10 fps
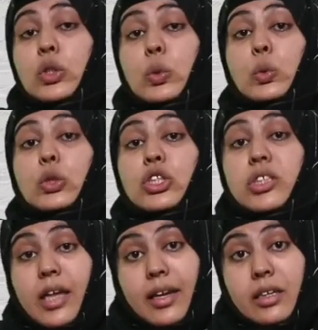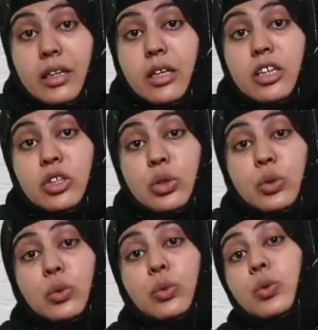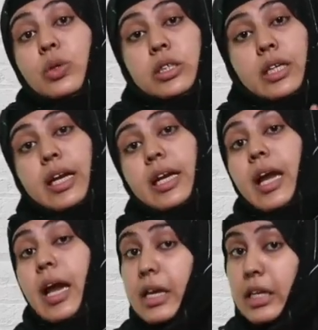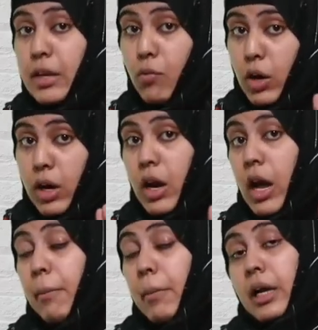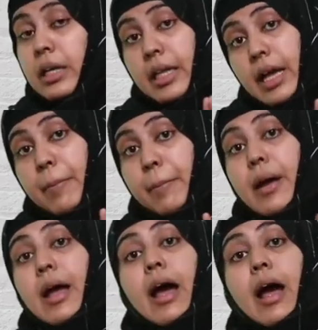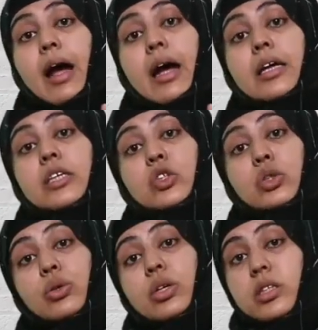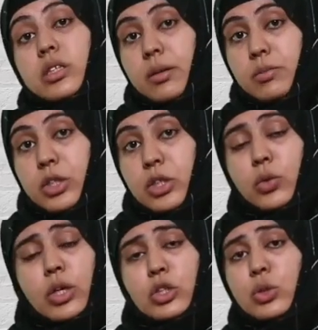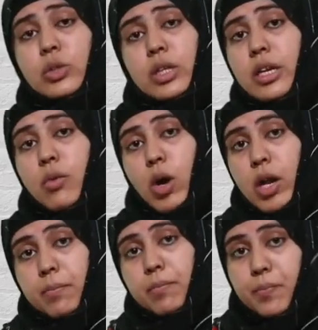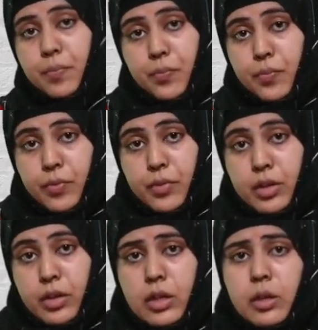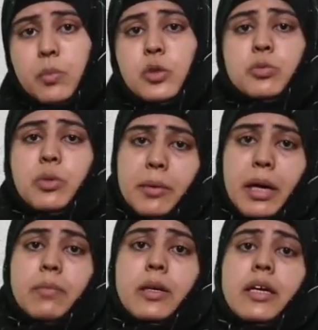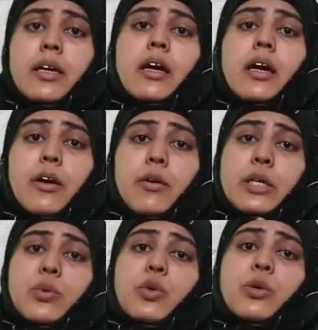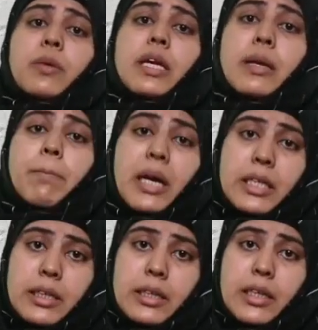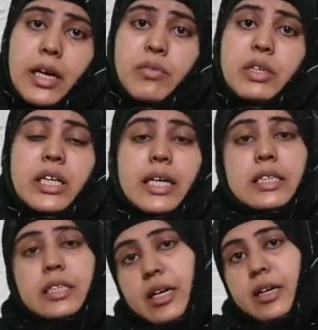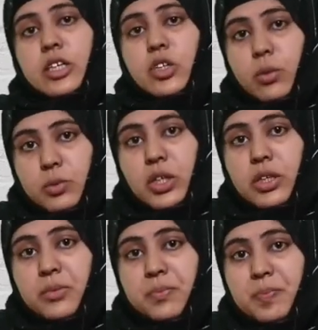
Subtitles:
you tend to take any one among them as your subject. You can choose any one. Most probably it would be better that we take the direct object.